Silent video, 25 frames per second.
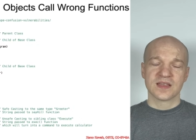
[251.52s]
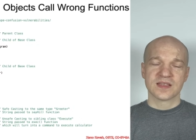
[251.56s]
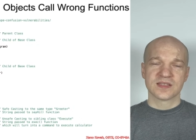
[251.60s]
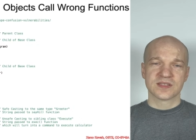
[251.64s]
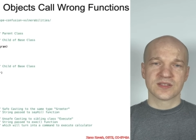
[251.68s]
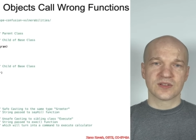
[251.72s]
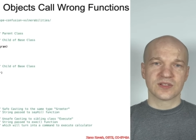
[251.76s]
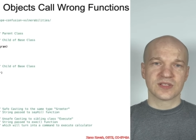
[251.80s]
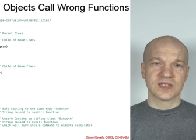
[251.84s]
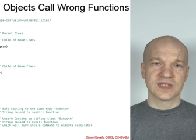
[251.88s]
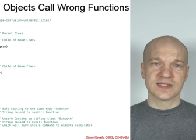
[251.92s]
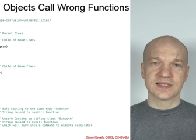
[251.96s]

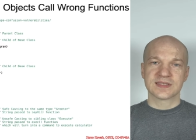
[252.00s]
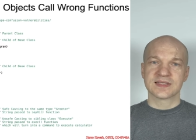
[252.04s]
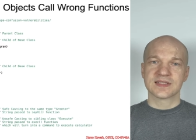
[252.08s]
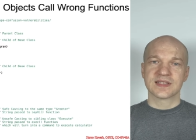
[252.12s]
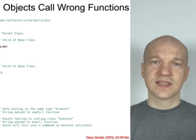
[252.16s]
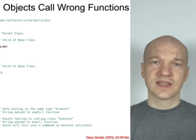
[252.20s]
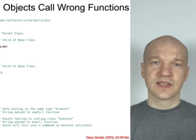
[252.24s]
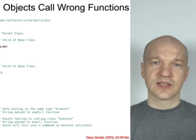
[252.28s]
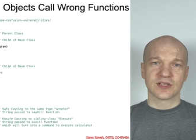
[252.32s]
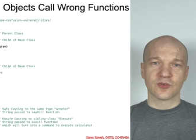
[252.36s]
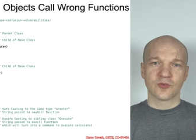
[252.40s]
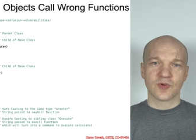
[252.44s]
So let's
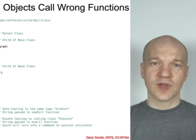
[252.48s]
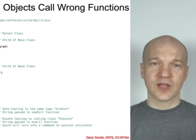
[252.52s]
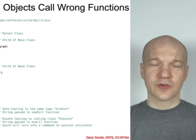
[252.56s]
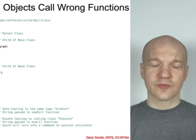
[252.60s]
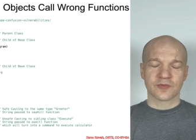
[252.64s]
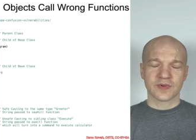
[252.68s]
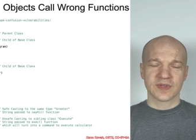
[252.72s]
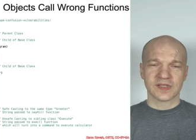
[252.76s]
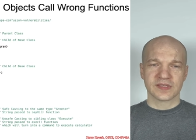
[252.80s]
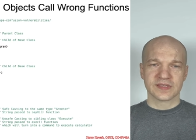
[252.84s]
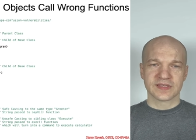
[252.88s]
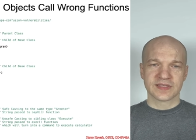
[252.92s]
see a quick
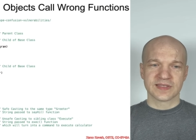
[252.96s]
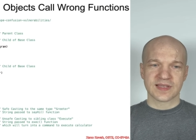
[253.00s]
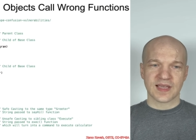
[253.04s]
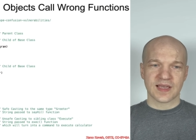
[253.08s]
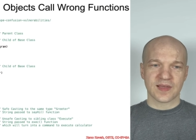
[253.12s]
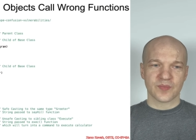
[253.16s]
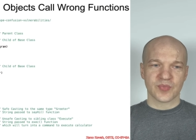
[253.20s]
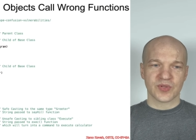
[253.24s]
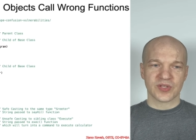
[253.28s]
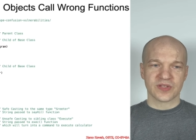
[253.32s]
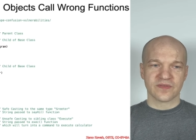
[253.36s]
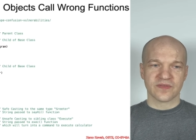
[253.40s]
real
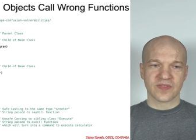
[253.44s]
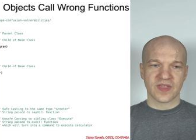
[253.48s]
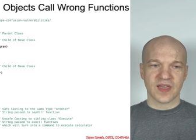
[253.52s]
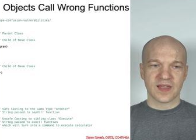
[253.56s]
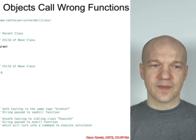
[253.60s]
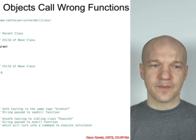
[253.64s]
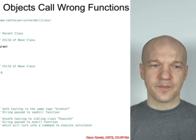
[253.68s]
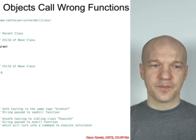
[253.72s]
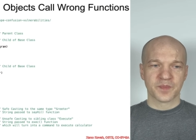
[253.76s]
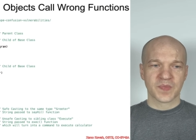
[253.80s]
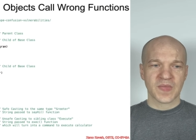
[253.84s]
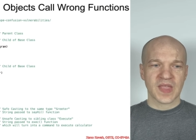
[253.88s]
example of
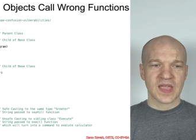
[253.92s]
that.